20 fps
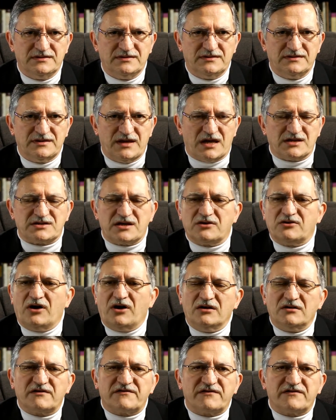as he
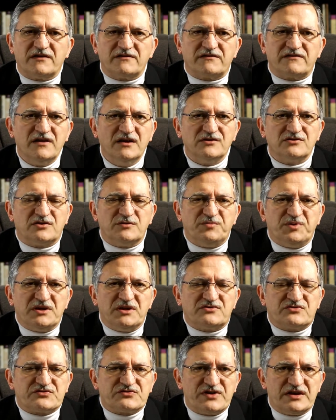calls us to be
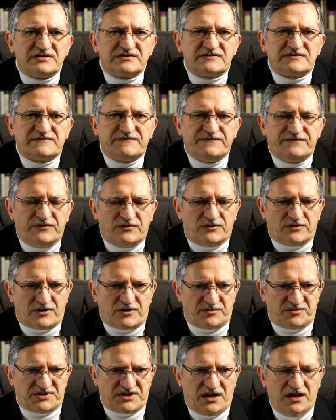
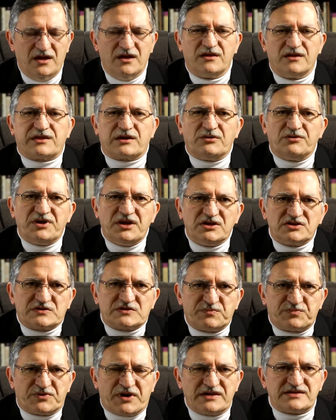transformed through his
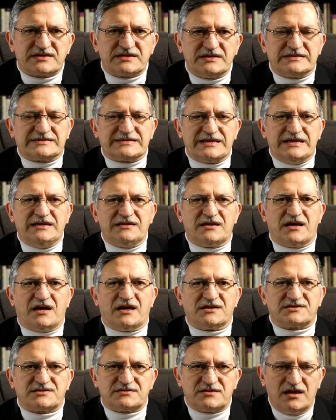presence in
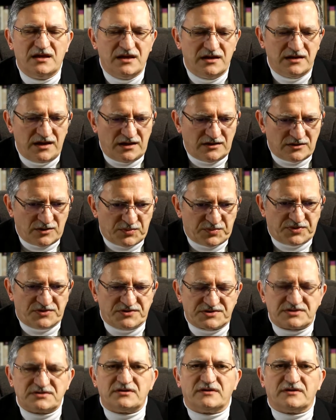us in the person of